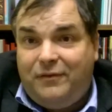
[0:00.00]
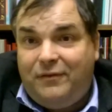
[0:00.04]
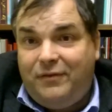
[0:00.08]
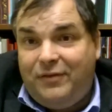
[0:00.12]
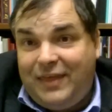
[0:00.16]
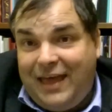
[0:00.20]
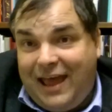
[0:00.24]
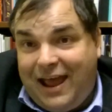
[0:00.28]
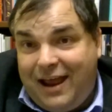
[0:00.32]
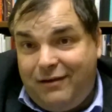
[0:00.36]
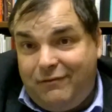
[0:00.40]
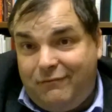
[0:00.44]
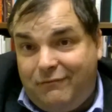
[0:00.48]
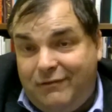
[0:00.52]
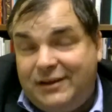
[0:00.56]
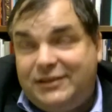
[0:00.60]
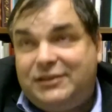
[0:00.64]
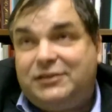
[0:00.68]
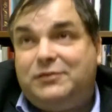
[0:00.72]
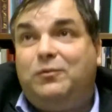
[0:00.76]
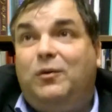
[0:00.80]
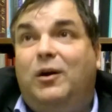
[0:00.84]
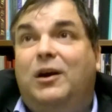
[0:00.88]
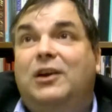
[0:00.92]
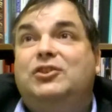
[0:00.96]
that
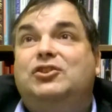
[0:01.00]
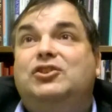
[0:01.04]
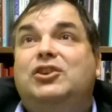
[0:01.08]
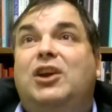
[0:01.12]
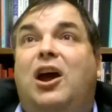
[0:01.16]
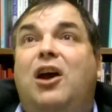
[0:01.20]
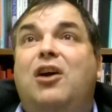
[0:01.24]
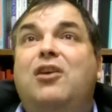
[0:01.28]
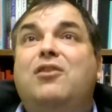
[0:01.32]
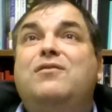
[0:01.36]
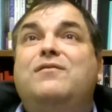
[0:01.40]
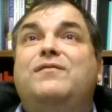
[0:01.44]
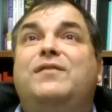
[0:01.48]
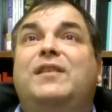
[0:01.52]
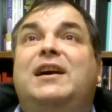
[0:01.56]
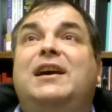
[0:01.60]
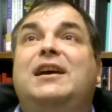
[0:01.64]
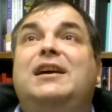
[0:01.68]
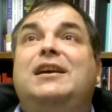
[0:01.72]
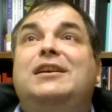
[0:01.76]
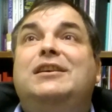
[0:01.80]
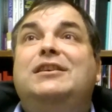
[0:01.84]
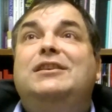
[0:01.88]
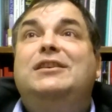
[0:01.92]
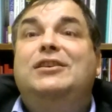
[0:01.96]
wristwatch over